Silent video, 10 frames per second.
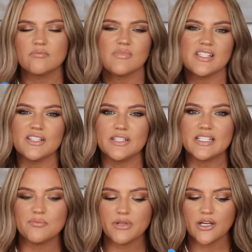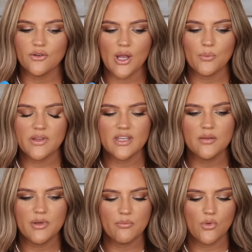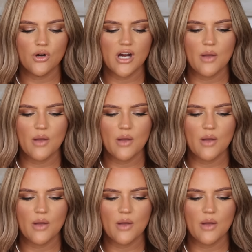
Still need to play around with it a bit more.